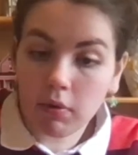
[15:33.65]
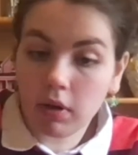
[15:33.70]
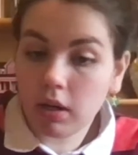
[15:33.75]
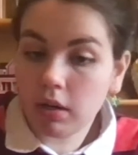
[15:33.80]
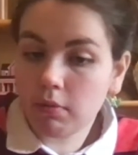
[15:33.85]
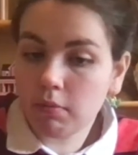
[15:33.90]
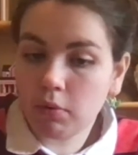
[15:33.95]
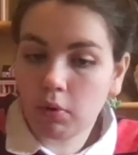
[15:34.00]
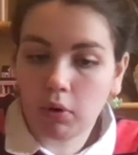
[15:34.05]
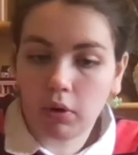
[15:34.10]

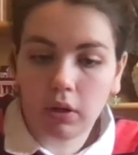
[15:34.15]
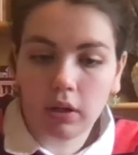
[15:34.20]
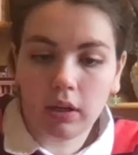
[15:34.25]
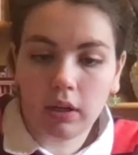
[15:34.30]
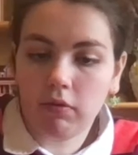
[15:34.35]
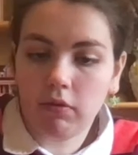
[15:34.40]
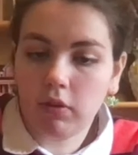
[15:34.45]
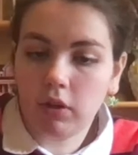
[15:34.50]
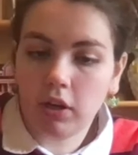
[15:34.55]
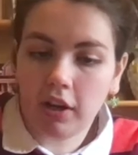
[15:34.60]
rim, or
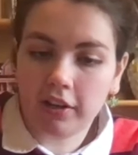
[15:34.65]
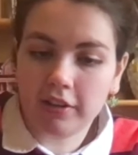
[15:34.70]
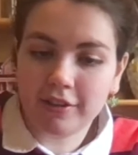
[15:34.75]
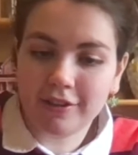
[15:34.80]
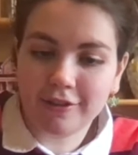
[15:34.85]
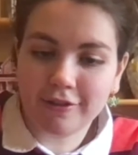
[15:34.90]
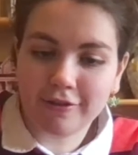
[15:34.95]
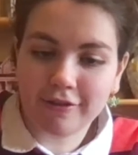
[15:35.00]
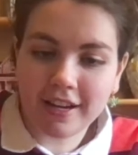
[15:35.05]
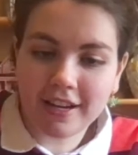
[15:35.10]
even not
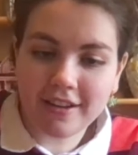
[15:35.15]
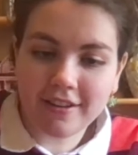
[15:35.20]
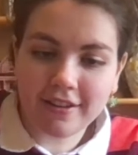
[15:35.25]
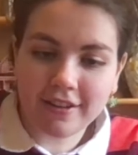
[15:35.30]
straight.